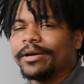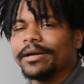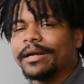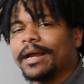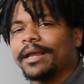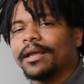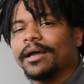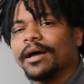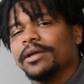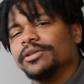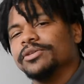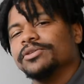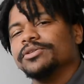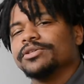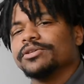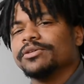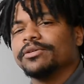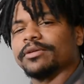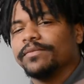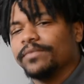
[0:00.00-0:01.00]
a Nikon
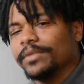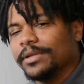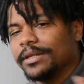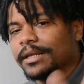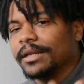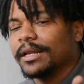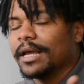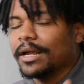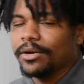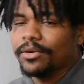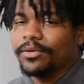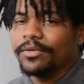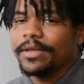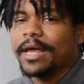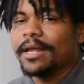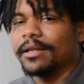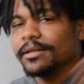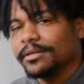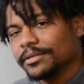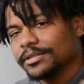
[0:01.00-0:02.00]
user, if you did not know
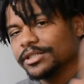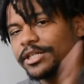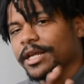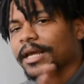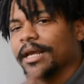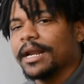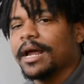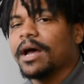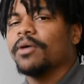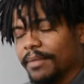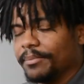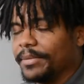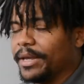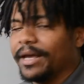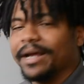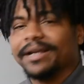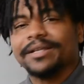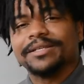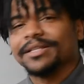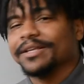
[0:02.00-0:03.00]
that, check it out. Man,
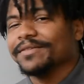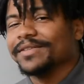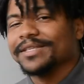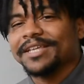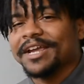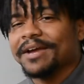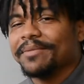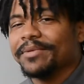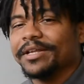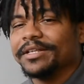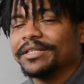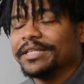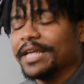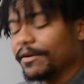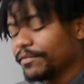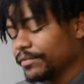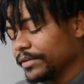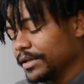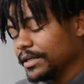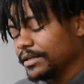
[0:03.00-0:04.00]
I just love this camera. It
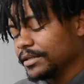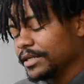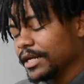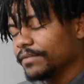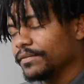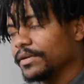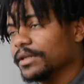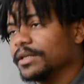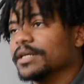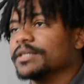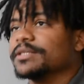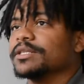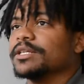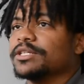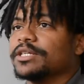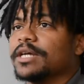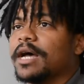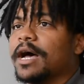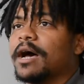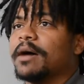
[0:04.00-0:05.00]
definitely does the
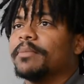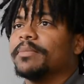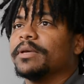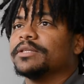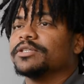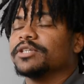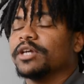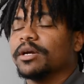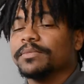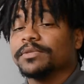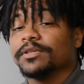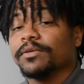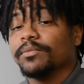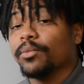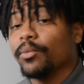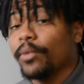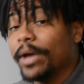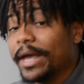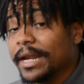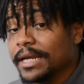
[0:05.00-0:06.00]
job in terms of
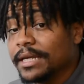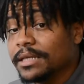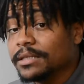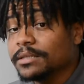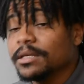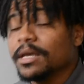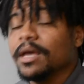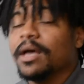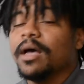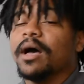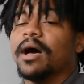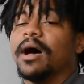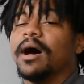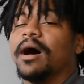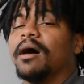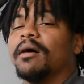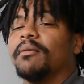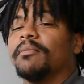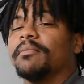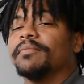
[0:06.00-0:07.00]
weddings.
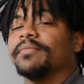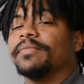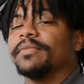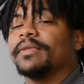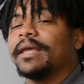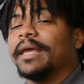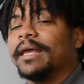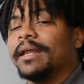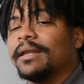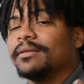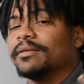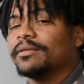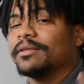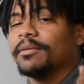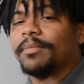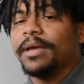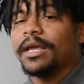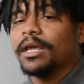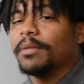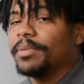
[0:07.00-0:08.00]
And the
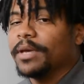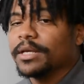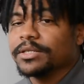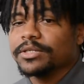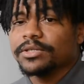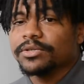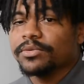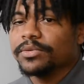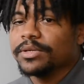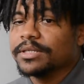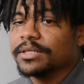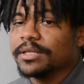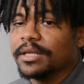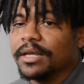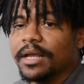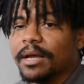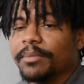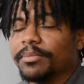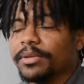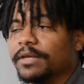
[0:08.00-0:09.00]
megapixels on this
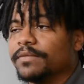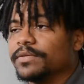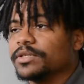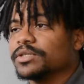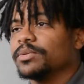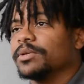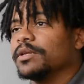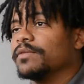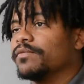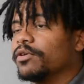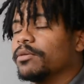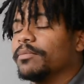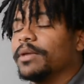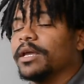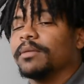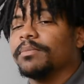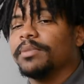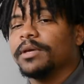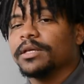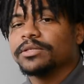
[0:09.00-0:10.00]
thing, I believe it's 24
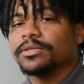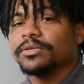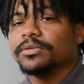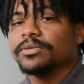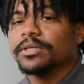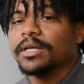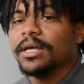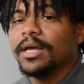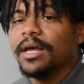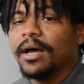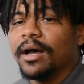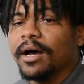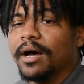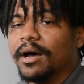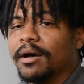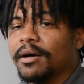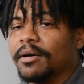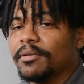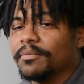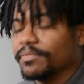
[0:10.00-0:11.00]
megapixels.
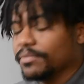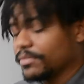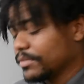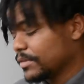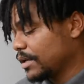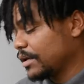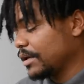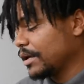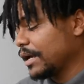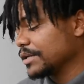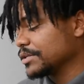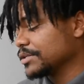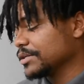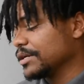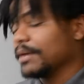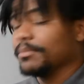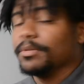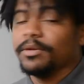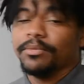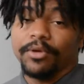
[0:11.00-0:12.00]
I should
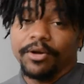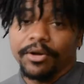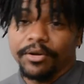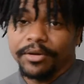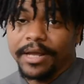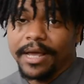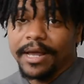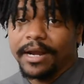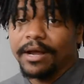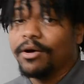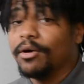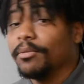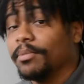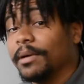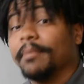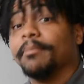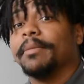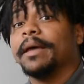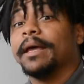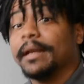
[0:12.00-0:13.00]
not be wrong on that.
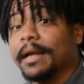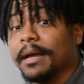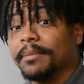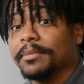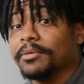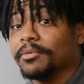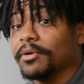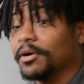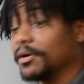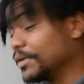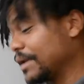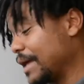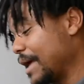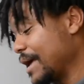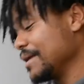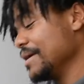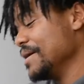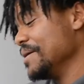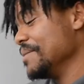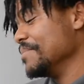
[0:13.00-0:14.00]
I bet not be wrong on that.
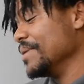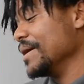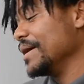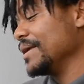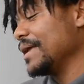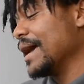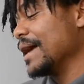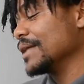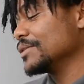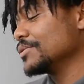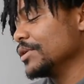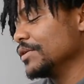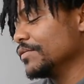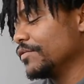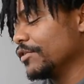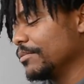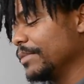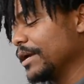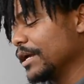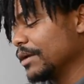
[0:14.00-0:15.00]
But yeah,
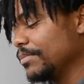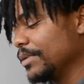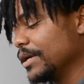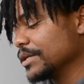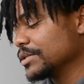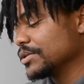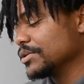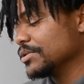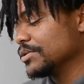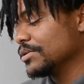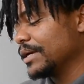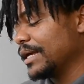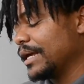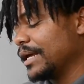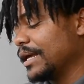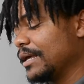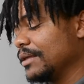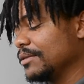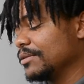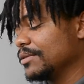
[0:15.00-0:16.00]
24 megapixel,
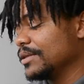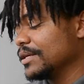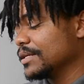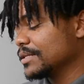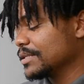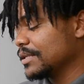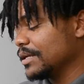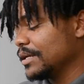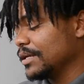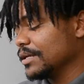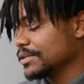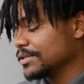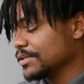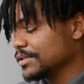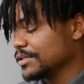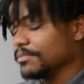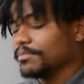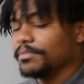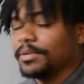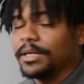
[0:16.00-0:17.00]
and this thing is just
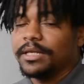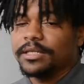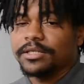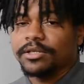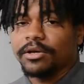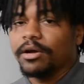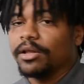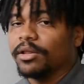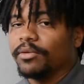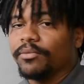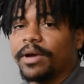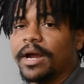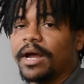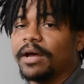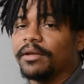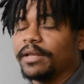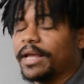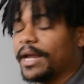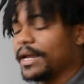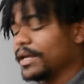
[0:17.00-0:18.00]
a beast all
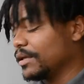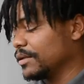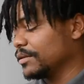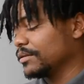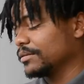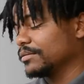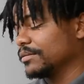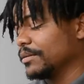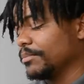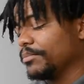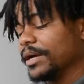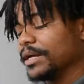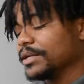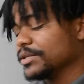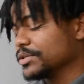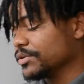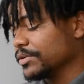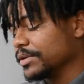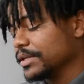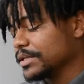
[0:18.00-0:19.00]
around. Like, the
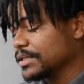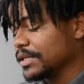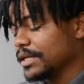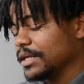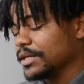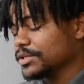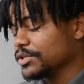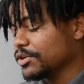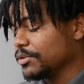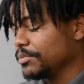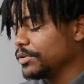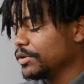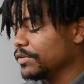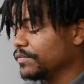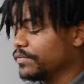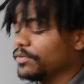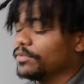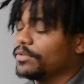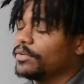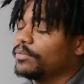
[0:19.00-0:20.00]
buttons on this thing is so
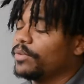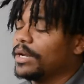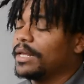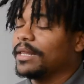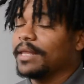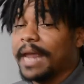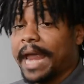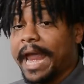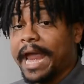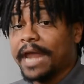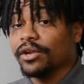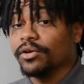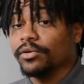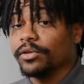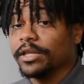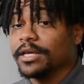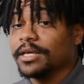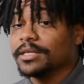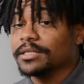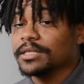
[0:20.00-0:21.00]
beautiful, the way the handle
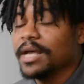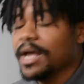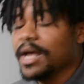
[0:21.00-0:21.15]
is.